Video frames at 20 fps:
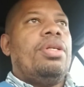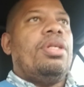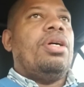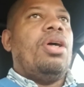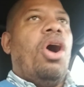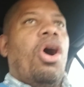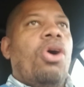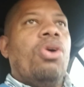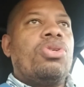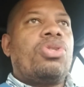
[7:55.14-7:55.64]

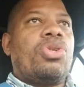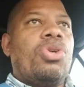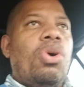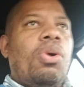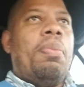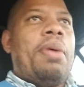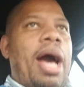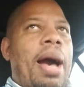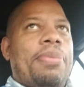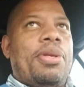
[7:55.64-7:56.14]
old school
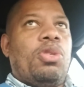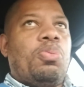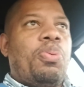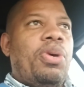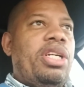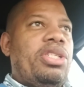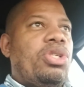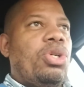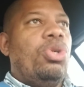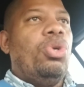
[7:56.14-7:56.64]
Baptist
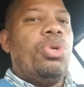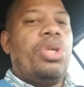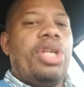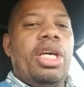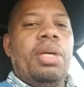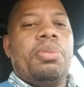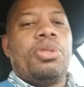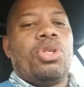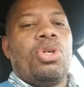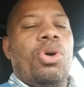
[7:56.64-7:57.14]
preacher who
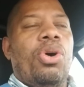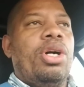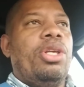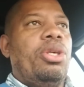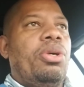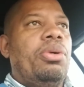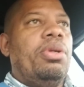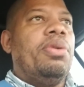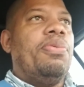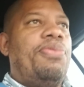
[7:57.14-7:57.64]
keeps throwing
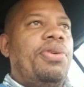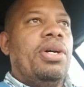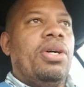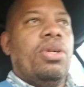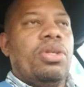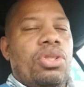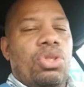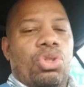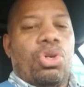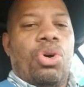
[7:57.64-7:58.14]
you
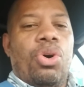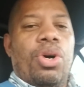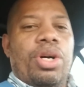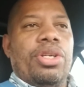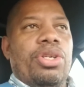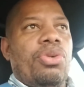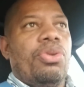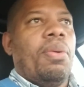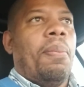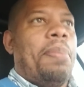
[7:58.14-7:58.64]

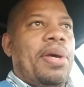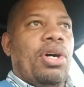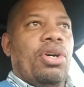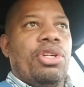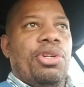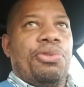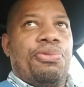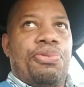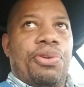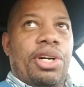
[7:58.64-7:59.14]
the
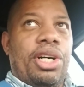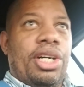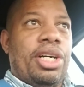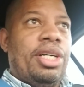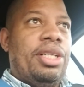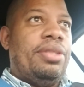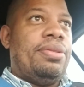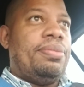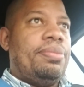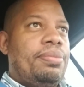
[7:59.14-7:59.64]
building
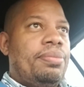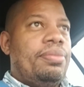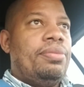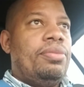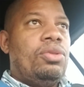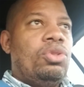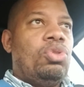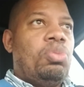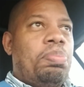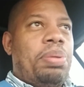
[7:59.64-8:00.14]
fund,
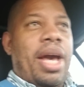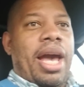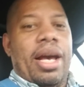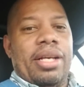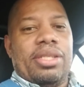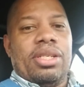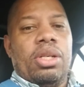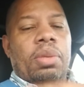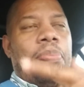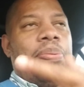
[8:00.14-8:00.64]

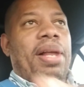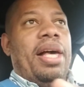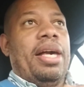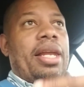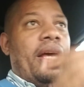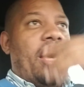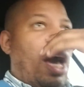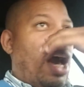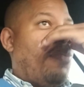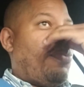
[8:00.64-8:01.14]
passing the plate
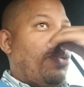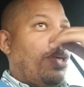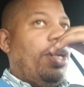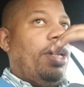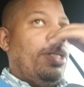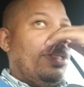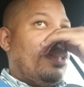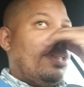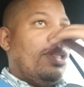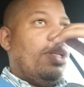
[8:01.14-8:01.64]
after he's